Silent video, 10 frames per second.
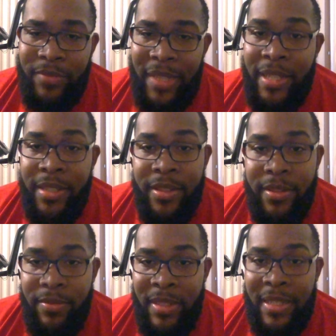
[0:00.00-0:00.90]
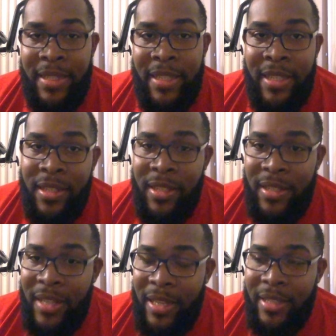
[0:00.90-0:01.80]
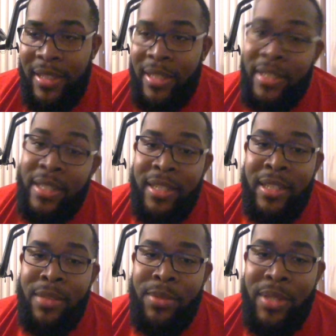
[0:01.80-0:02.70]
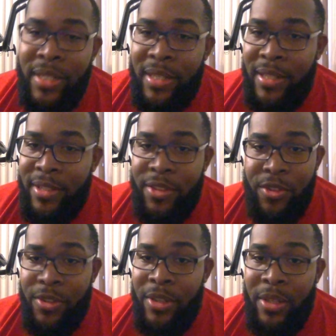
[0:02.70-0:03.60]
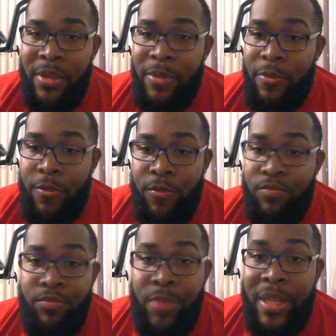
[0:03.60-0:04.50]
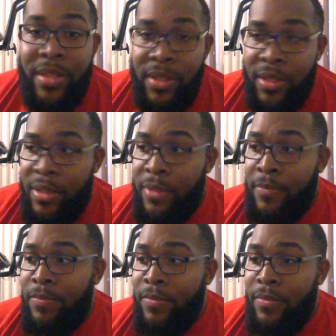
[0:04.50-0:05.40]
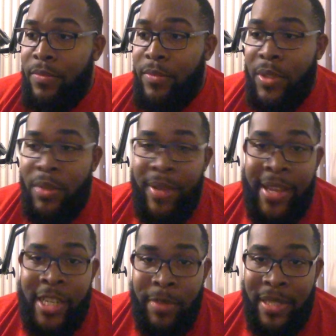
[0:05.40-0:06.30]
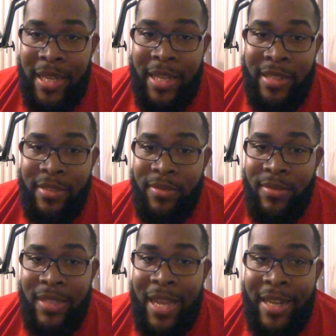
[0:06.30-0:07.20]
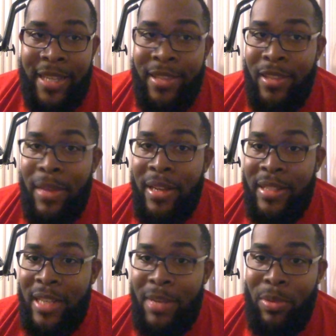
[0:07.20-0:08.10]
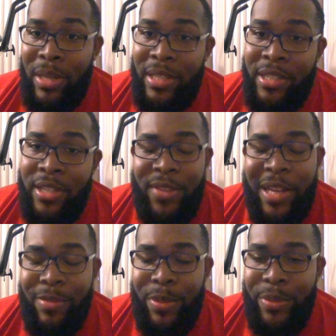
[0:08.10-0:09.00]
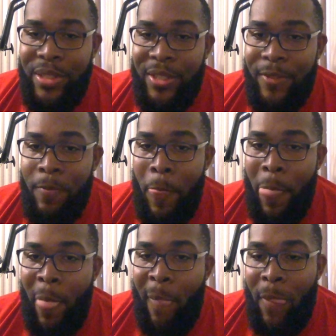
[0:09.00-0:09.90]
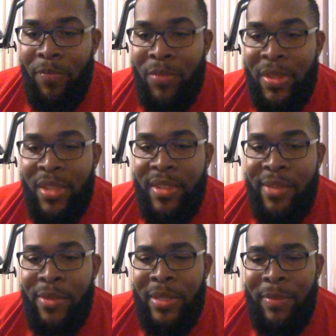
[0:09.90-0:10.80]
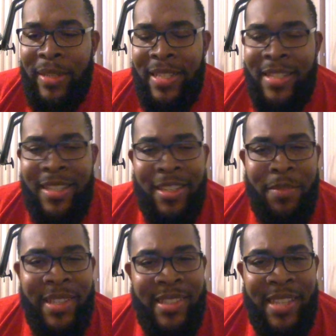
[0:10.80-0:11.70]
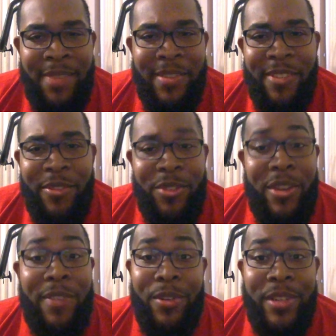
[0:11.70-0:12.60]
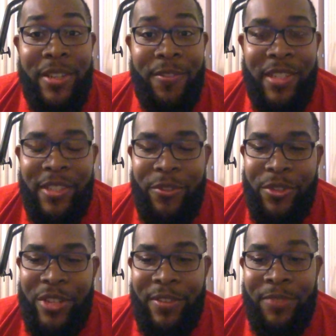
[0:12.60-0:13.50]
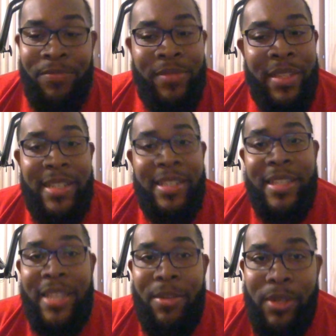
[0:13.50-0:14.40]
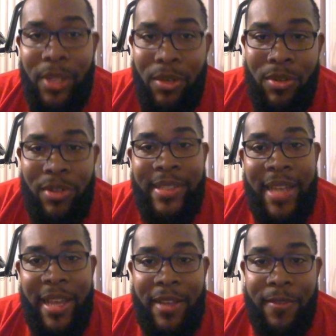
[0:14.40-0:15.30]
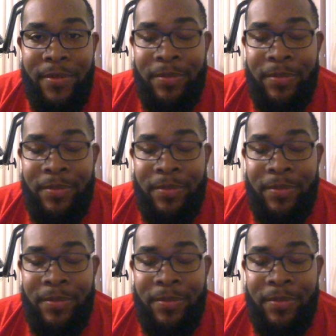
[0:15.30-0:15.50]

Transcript: end, because at the end of the night, they did end up sending another pizza, expedited, got it in the amount of time I probably should have gotten my pizza. But the thing was, I'm like, is it going to be the same delivery driver or a different delivery driver? Because they said they were low on staff.